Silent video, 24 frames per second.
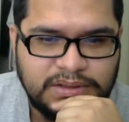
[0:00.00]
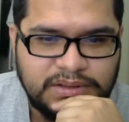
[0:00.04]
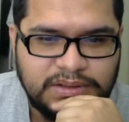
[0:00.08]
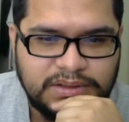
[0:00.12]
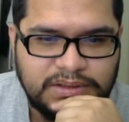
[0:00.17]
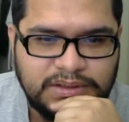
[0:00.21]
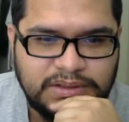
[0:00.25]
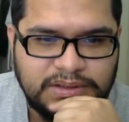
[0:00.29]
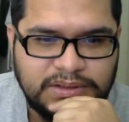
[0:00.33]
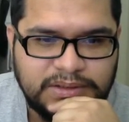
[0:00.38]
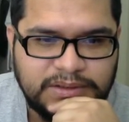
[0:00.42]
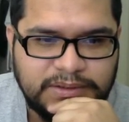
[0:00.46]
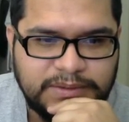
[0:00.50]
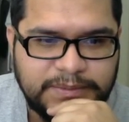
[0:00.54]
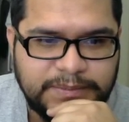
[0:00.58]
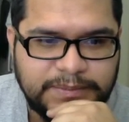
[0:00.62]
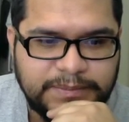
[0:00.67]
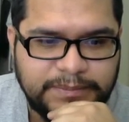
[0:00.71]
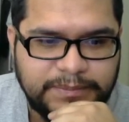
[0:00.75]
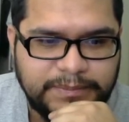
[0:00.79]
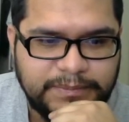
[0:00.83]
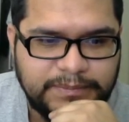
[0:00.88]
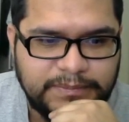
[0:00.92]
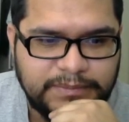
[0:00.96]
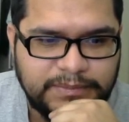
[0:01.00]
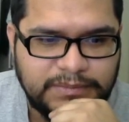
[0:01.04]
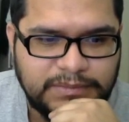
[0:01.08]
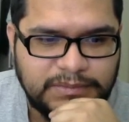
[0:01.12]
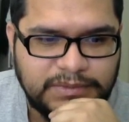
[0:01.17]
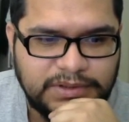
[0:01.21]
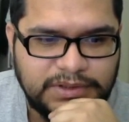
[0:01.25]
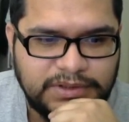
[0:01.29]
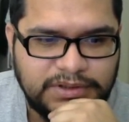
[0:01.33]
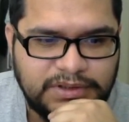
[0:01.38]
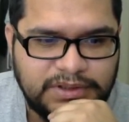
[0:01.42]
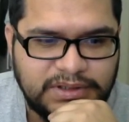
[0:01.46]

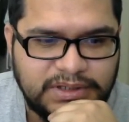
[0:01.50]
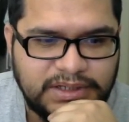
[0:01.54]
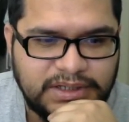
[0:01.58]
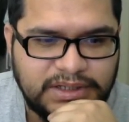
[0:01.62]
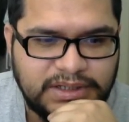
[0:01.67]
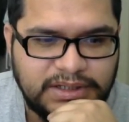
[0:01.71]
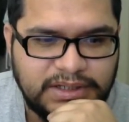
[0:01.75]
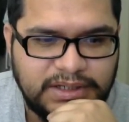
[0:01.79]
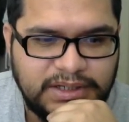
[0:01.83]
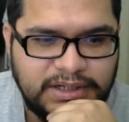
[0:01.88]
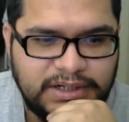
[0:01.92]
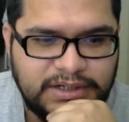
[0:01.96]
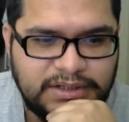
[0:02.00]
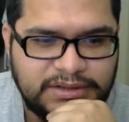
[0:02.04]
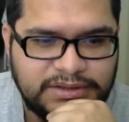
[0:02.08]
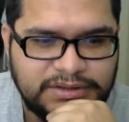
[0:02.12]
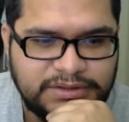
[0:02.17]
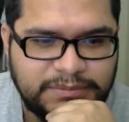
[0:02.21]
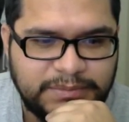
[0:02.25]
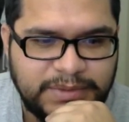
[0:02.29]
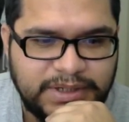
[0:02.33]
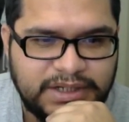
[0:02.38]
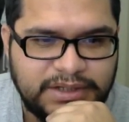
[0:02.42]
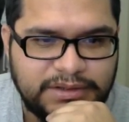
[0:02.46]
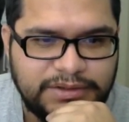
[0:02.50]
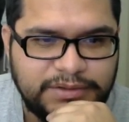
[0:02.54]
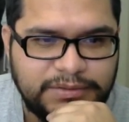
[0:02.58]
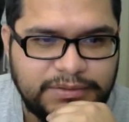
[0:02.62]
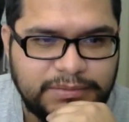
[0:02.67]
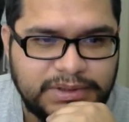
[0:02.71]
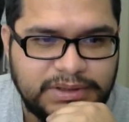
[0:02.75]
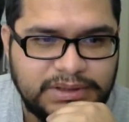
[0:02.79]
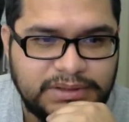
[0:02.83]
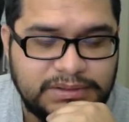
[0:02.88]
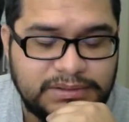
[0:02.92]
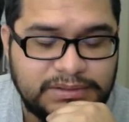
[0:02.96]
You click here to make a new
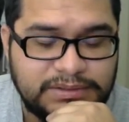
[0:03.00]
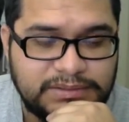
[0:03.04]
one.